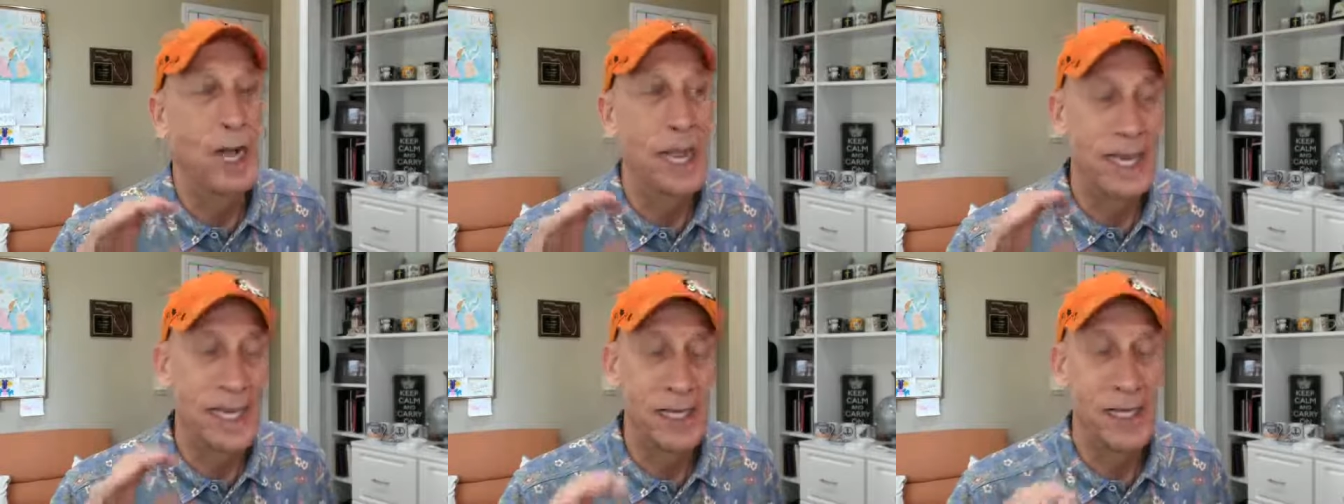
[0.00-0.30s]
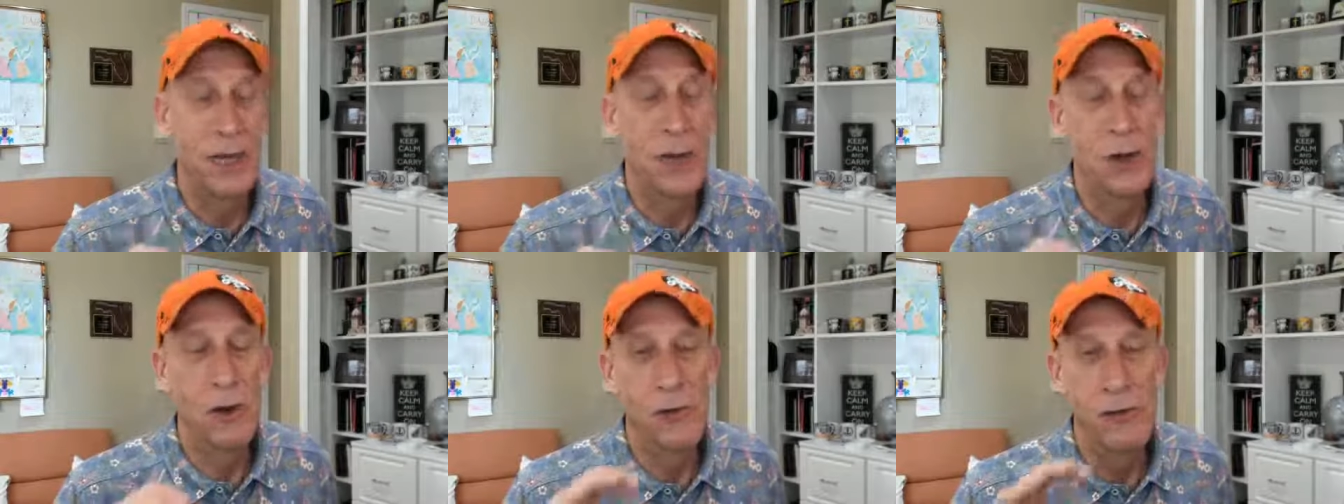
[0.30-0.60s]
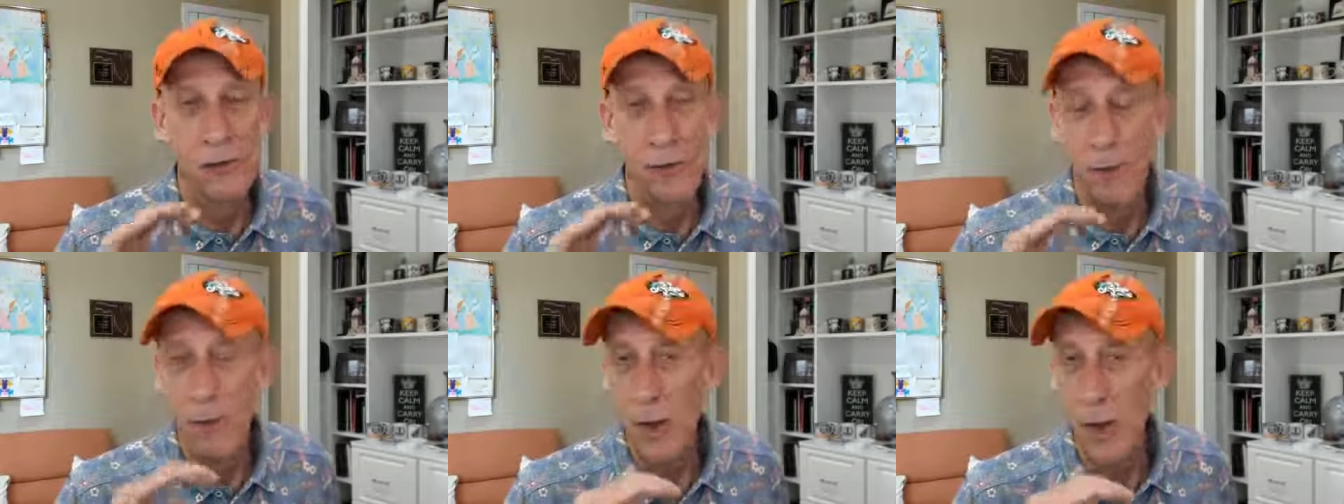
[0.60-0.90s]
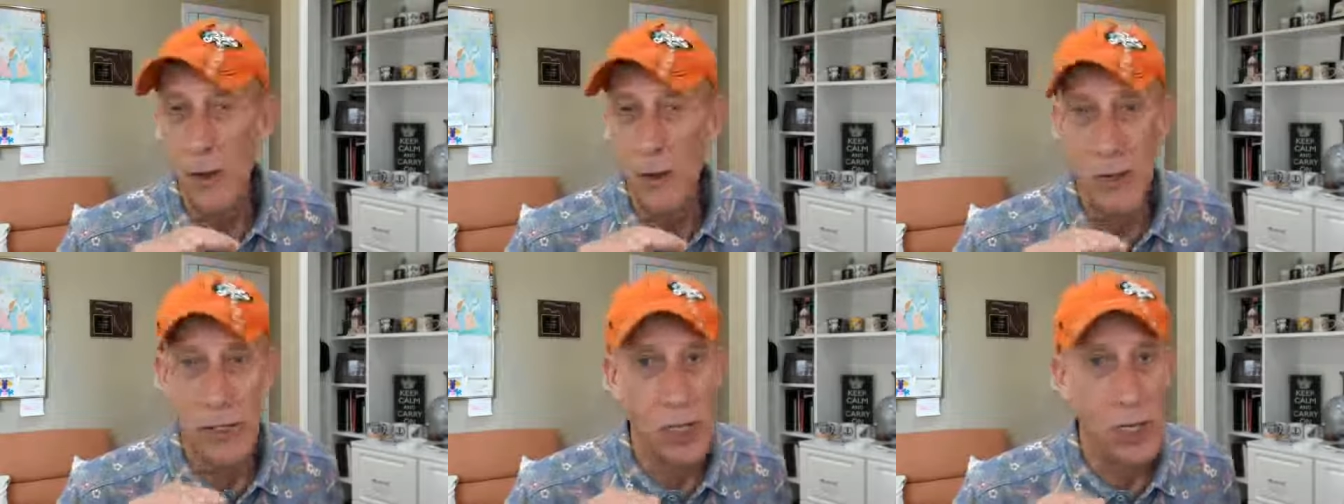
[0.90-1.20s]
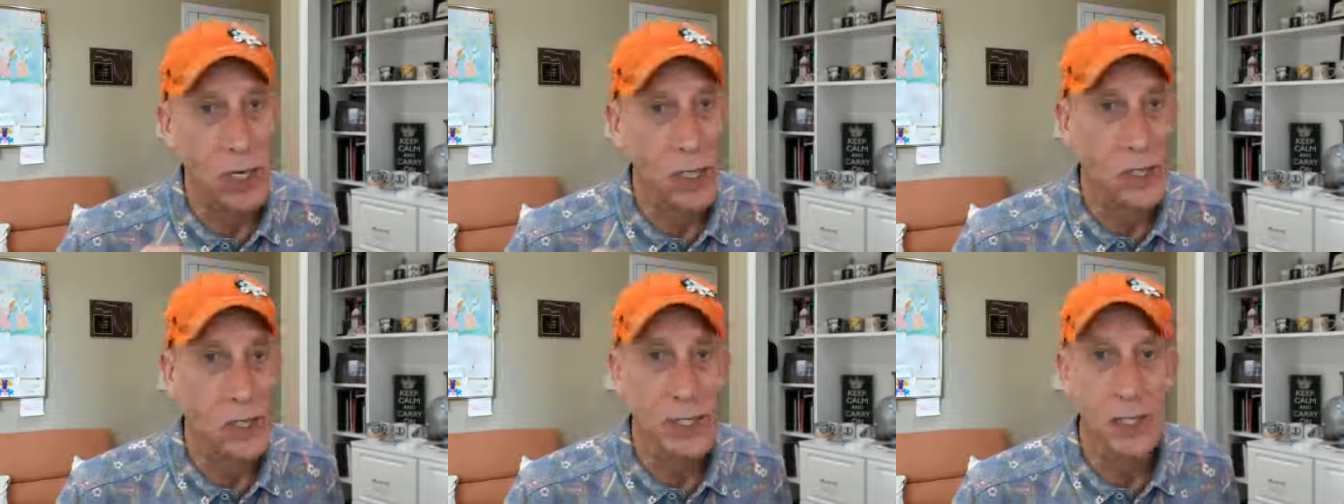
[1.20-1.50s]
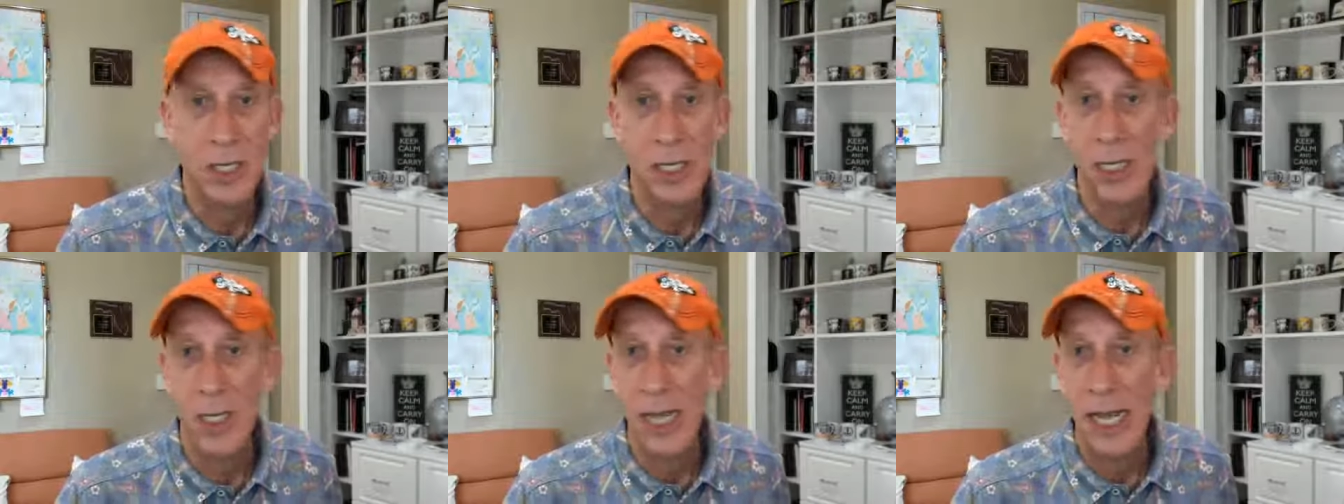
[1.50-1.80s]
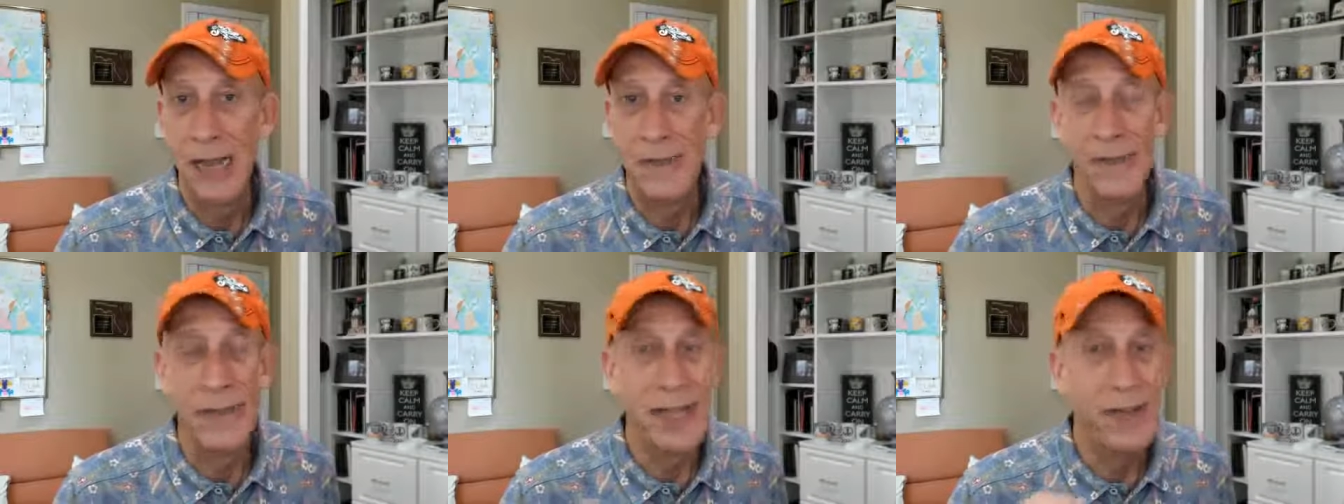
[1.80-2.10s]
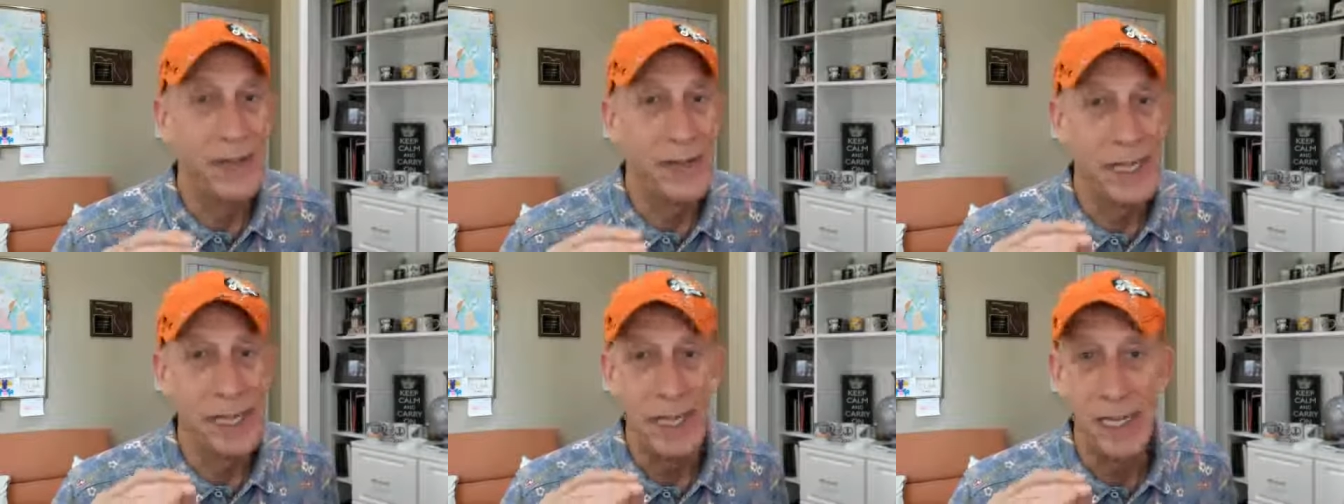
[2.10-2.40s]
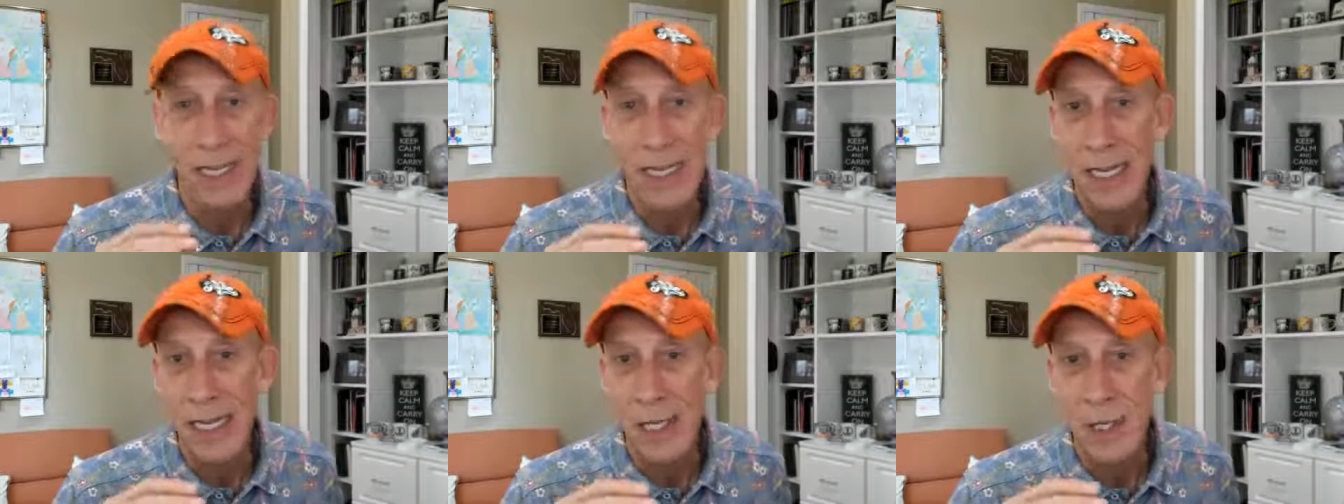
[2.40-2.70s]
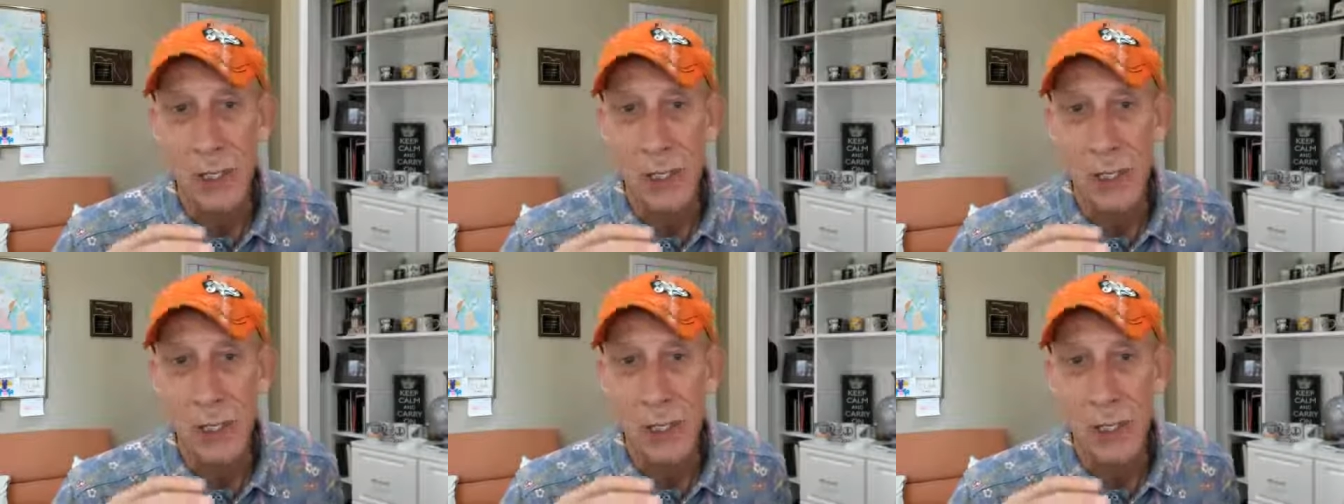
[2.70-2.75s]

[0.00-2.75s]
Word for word: I know from all the talks I've given